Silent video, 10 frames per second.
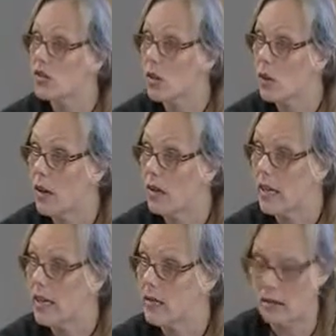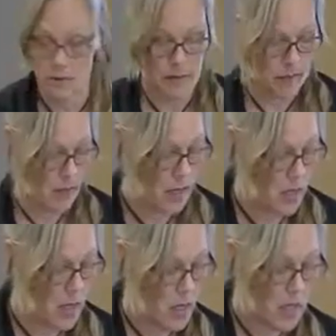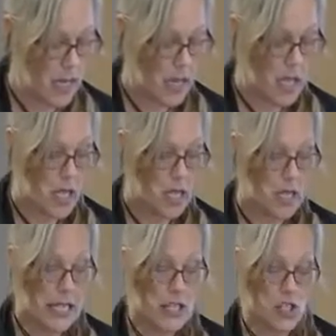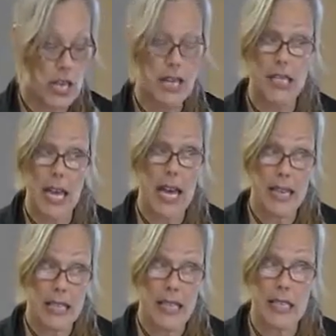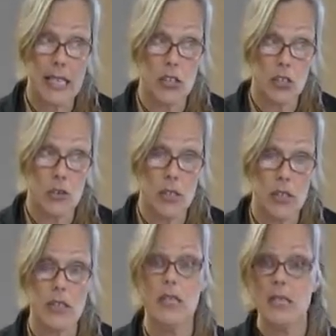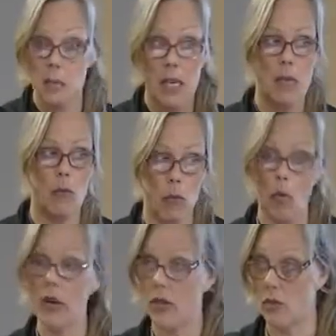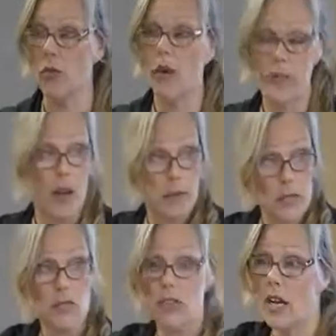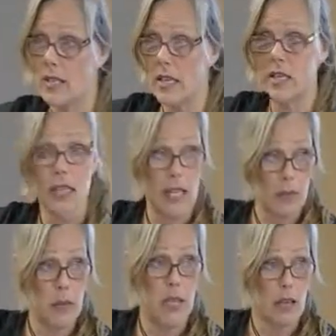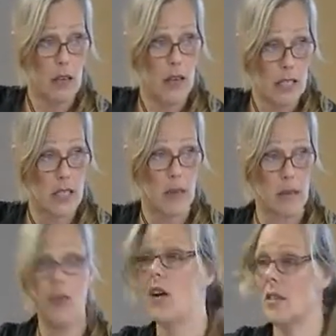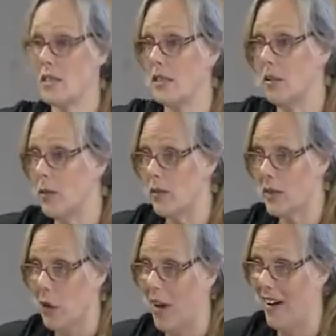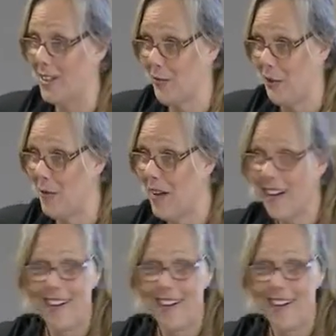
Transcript: so well, right? Okay. Leash etiquette indoors. That's me working through all the obstacles you guys like to leave me as I'm constantly moving dogs from